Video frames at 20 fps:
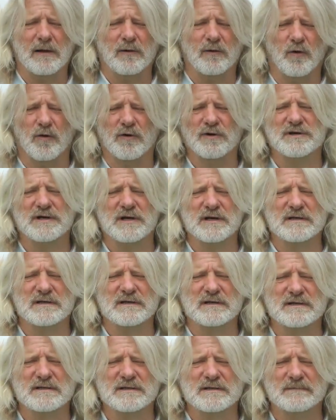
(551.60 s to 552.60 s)
Lord
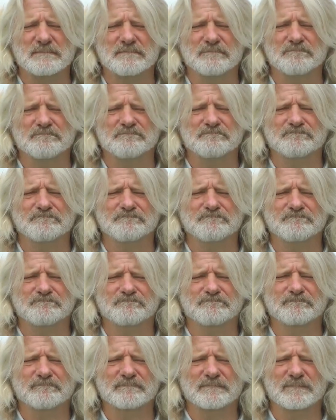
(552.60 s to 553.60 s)
Jesus,
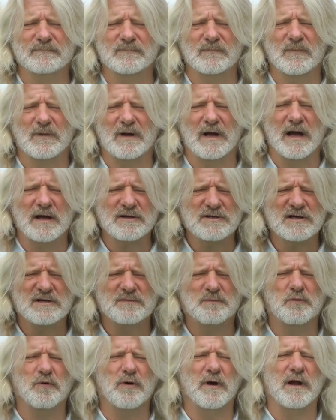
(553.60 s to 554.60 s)
I
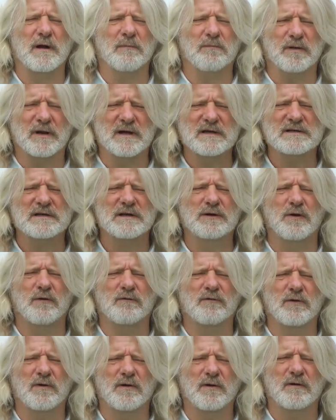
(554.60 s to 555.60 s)
just pray a blessing
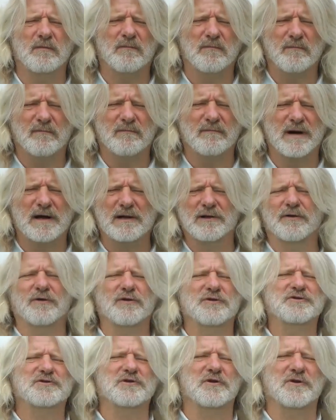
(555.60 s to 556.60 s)
over my
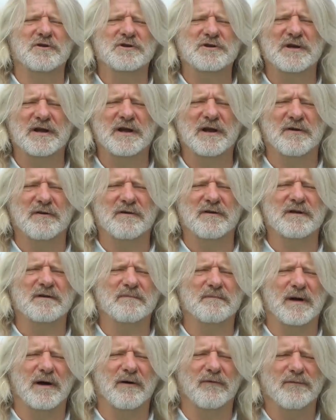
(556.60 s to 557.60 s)
little church here
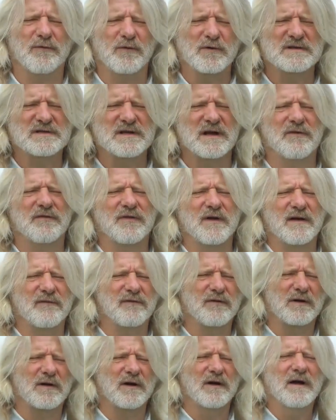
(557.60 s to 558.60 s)
in Balfour, South
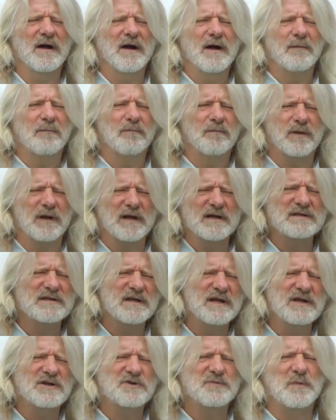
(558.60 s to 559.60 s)
Africa. Bless
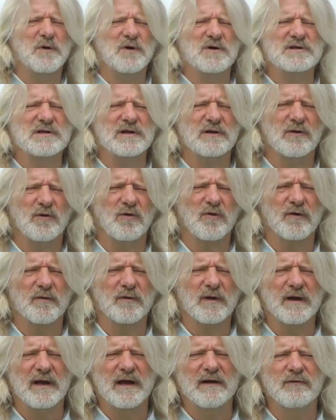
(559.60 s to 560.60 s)
each person,
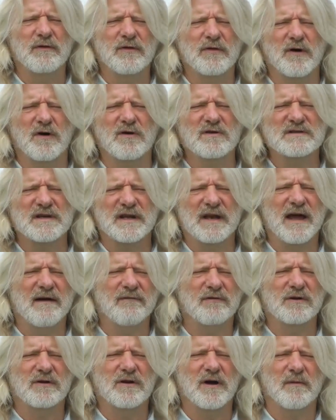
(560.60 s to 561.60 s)
Lord, even those that
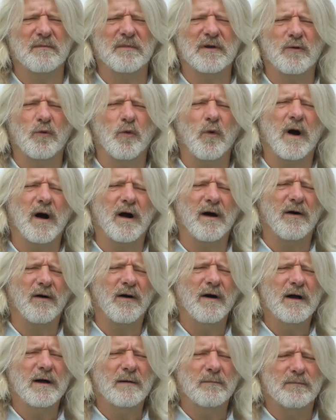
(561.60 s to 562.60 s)
haven't come in a while.
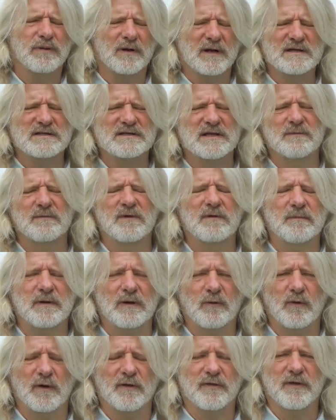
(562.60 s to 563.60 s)
Bless them and
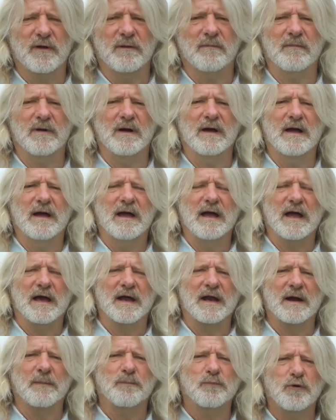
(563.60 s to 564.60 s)
be with them.
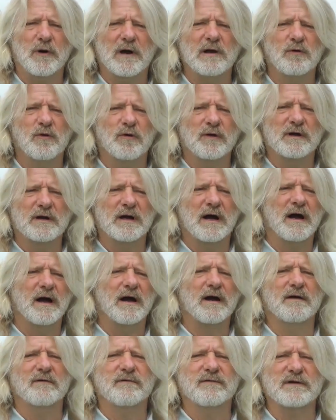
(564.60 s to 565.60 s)
And I pray, Lord
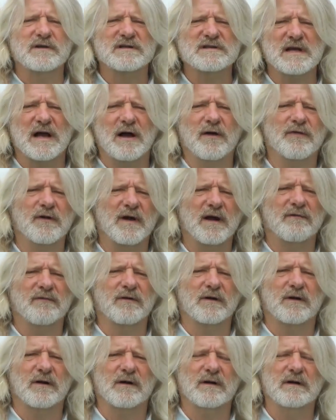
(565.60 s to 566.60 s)
God, for South
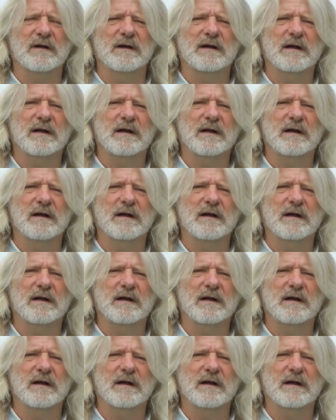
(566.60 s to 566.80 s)
Africa.